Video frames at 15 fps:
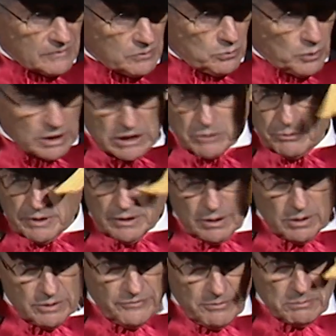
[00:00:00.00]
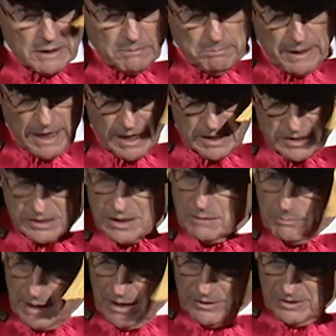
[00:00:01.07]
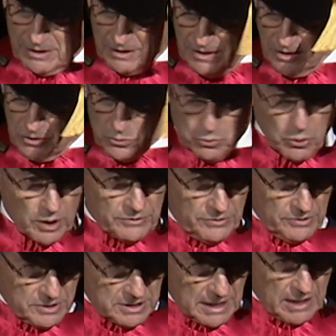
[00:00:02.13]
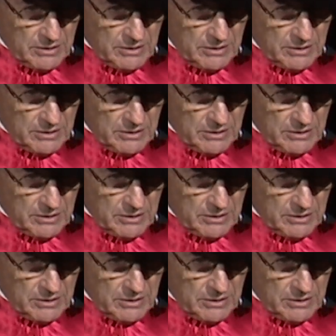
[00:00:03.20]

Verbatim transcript: What can we learn from the past about these wonders at